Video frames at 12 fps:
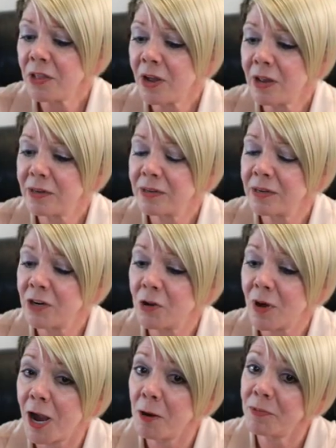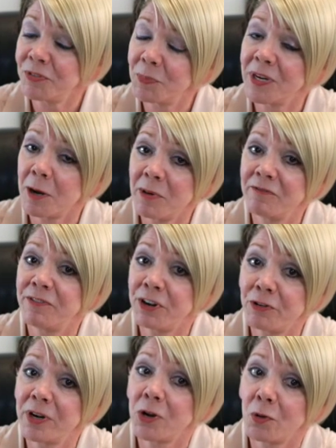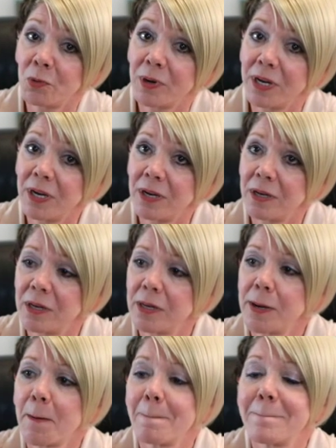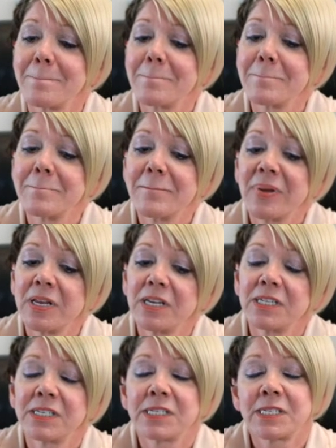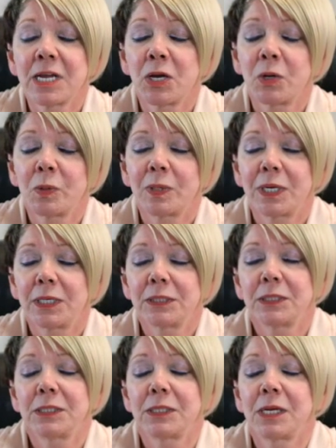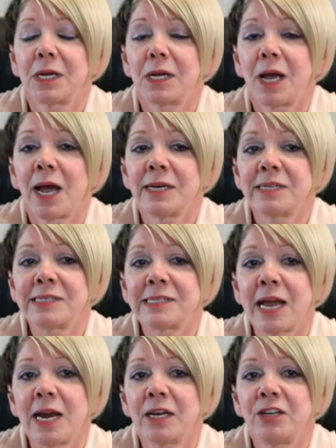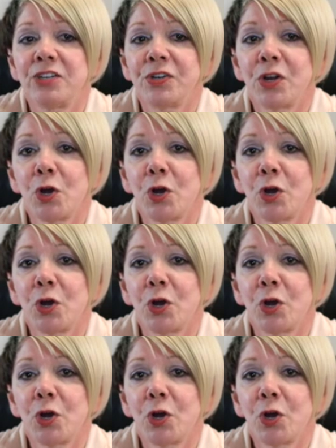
thought, I was becoming very lonely. So I decided,